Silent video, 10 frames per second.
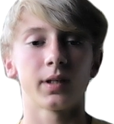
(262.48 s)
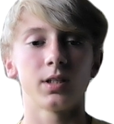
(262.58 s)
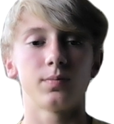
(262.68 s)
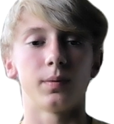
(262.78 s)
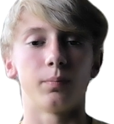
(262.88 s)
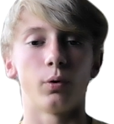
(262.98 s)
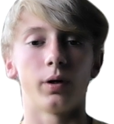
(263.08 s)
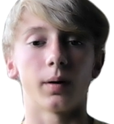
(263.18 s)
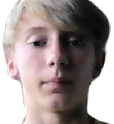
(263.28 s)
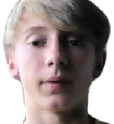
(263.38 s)
He's been
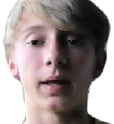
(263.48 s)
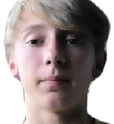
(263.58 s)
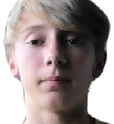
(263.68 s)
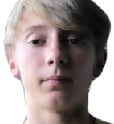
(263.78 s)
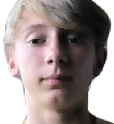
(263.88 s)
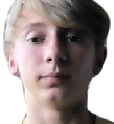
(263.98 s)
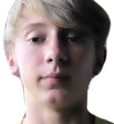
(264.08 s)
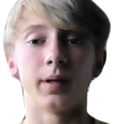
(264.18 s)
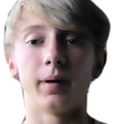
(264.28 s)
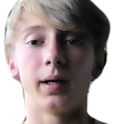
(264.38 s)
putting up
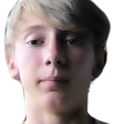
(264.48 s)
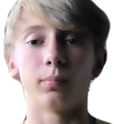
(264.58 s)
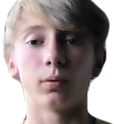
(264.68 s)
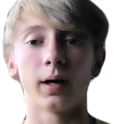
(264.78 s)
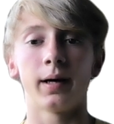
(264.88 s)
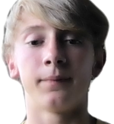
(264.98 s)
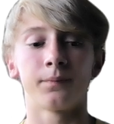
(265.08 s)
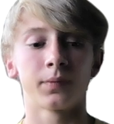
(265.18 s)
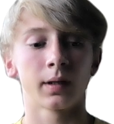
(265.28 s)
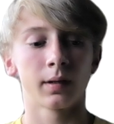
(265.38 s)
they made him play
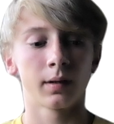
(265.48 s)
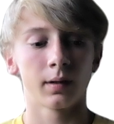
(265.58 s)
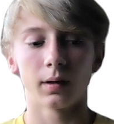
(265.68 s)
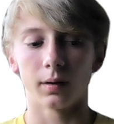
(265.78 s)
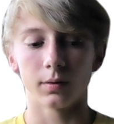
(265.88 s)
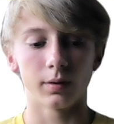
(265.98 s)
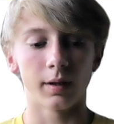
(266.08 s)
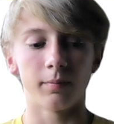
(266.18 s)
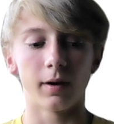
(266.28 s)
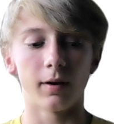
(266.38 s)

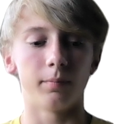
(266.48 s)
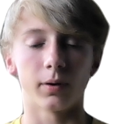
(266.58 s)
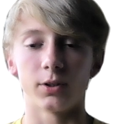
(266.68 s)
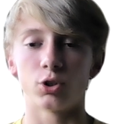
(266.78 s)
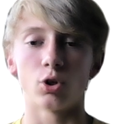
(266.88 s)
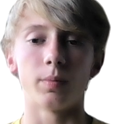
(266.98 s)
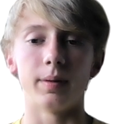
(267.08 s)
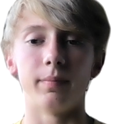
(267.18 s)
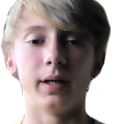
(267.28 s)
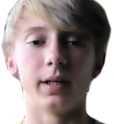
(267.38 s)
they've made him play so many
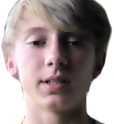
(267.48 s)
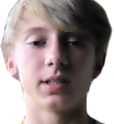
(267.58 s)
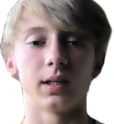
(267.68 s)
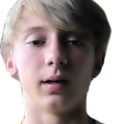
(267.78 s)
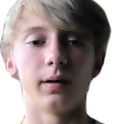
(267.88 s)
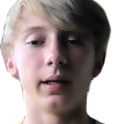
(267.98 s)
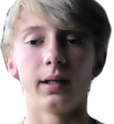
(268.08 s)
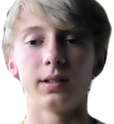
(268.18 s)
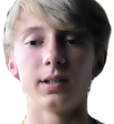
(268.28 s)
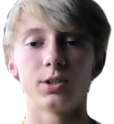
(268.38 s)
minutes.
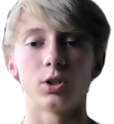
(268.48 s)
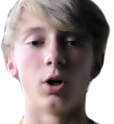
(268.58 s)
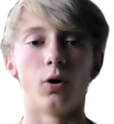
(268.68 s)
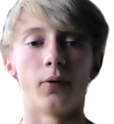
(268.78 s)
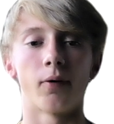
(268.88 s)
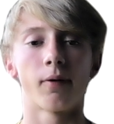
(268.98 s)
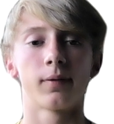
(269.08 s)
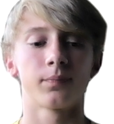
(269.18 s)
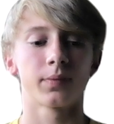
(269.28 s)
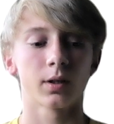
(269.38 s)
So
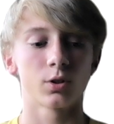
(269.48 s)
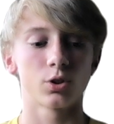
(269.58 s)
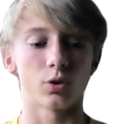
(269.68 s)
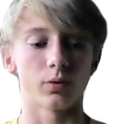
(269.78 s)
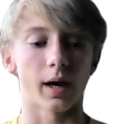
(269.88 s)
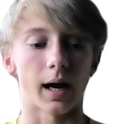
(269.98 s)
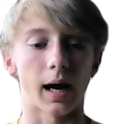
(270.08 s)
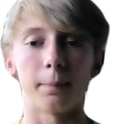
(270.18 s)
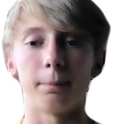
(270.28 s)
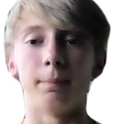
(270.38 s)
yeah,
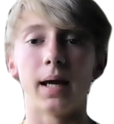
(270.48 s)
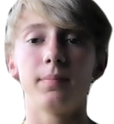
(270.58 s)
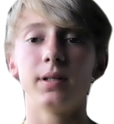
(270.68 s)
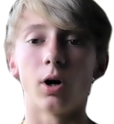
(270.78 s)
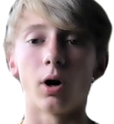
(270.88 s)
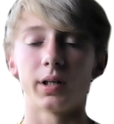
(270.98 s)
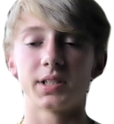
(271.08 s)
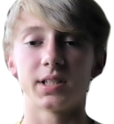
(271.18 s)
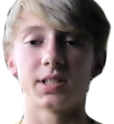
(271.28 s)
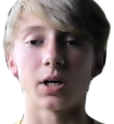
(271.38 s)
maybe Giannis
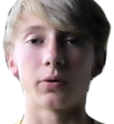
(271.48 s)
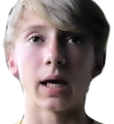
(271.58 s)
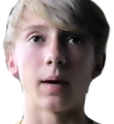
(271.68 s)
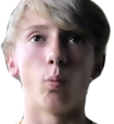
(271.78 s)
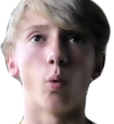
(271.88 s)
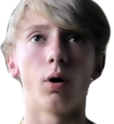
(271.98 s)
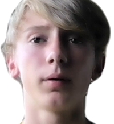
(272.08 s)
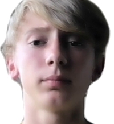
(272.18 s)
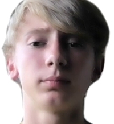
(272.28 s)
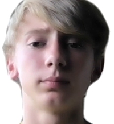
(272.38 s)
sits out game
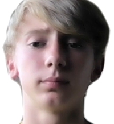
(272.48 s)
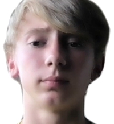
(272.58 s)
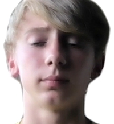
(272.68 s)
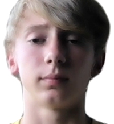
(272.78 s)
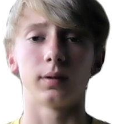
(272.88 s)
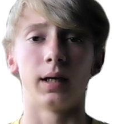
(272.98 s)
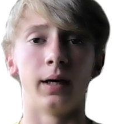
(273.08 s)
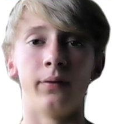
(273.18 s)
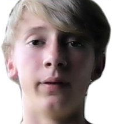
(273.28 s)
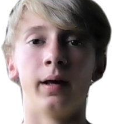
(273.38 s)
1
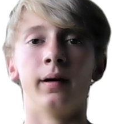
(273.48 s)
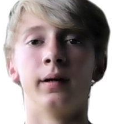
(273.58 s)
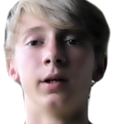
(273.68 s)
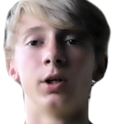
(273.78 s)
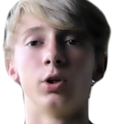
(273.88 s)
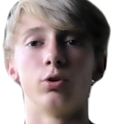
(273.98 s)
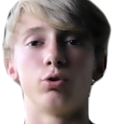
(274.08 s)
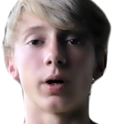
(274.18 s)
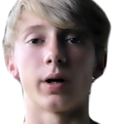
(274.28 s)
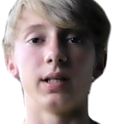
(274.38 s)
and then you
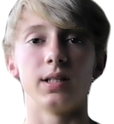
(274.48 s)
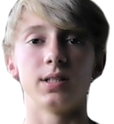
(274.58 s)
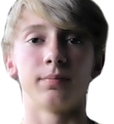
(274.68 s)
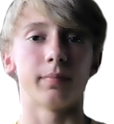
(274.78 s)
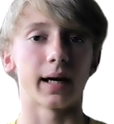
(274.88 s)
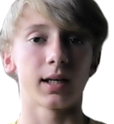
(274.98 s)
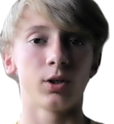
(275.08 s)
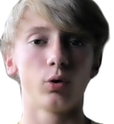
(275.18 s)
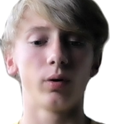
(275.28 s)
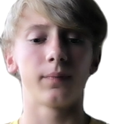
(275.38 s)
try to ease him back
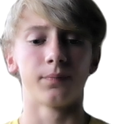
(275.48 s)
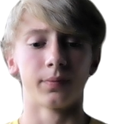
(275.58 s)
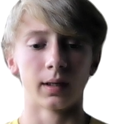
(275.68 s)
into it.